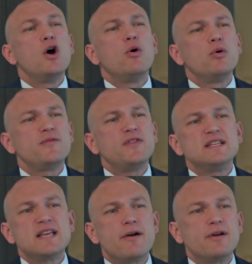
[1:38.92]
All of
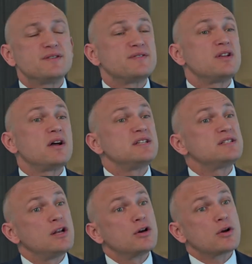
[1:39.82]
these areas have started
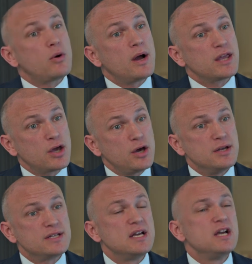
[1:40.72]
to look quite
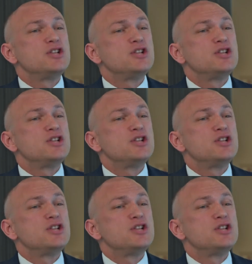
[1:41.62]
good.